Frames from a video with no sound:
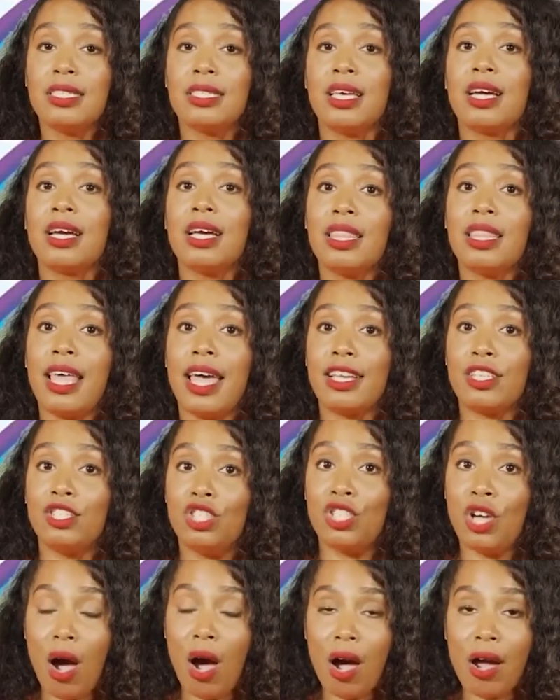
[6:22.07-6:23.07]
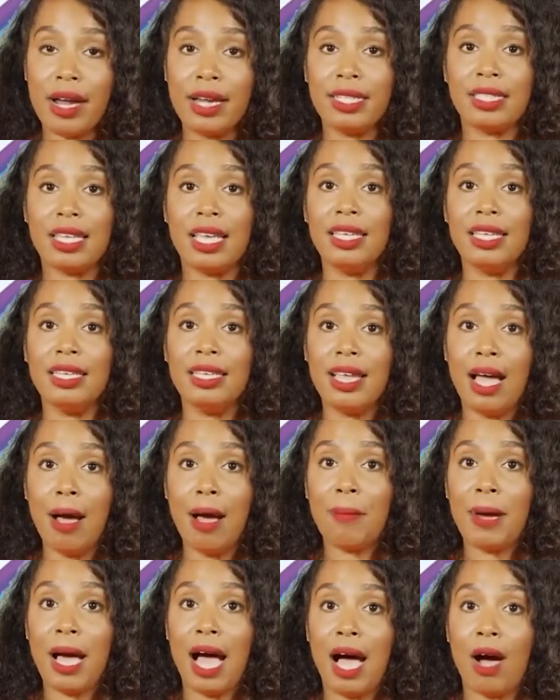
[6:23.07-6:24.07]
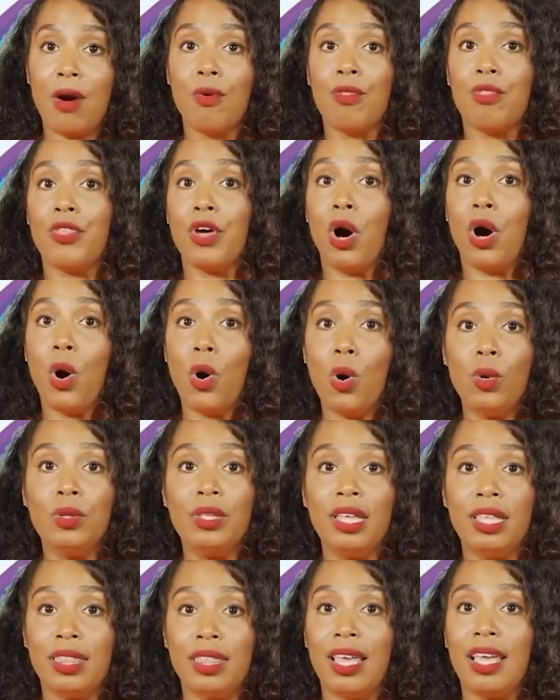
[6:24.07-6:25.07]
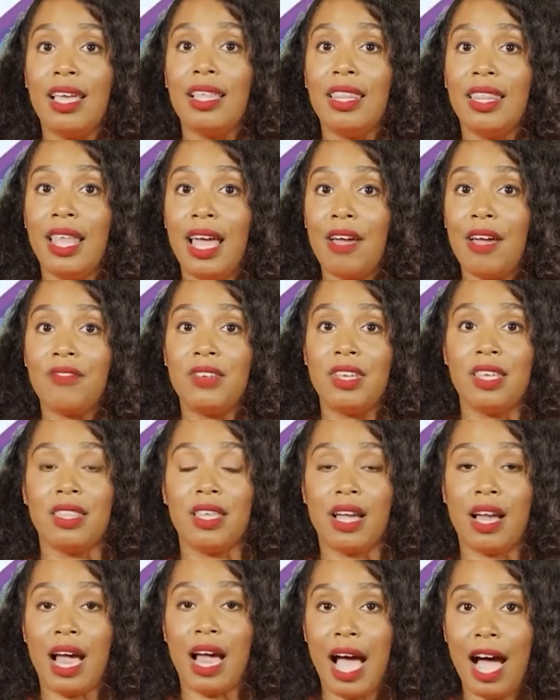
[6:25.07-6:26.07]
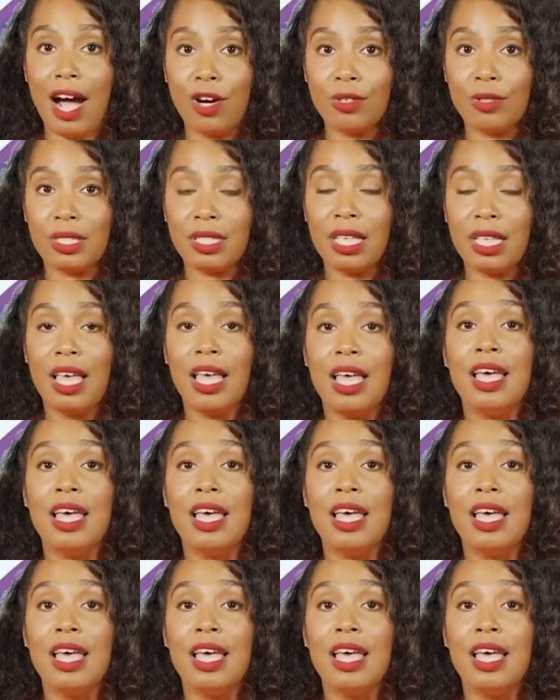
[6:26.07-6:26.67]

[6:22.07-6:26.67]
to collect jars and dump out the only thing left in their house,